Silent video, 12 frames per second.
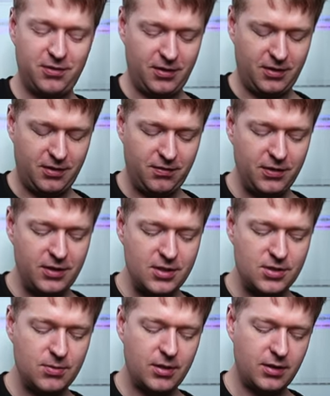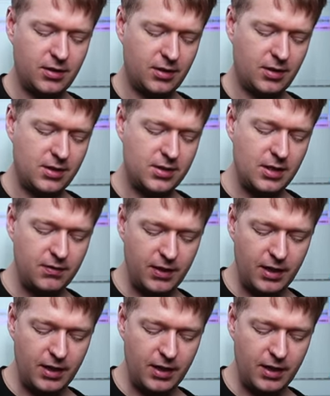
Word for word: fun. And for this one, instead of